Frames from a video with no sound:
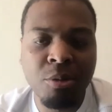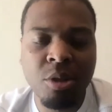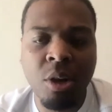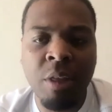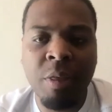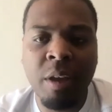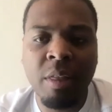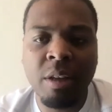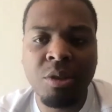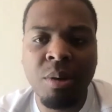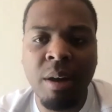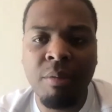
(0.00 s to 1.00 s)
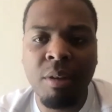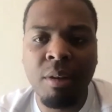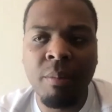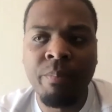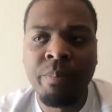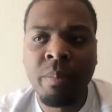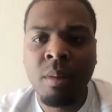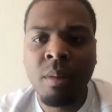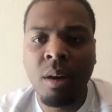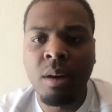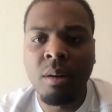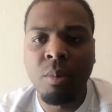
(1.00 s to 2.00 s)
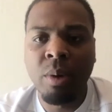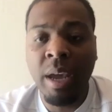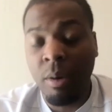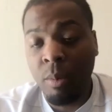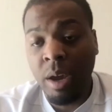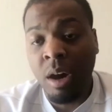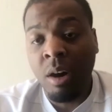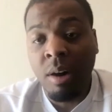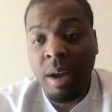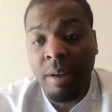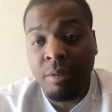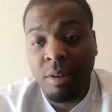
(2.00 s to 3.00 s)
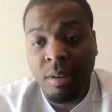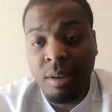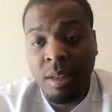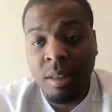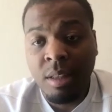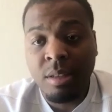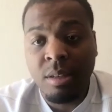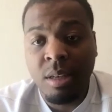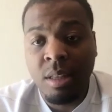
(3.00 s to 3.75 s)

So I think that you have to, we all have to in this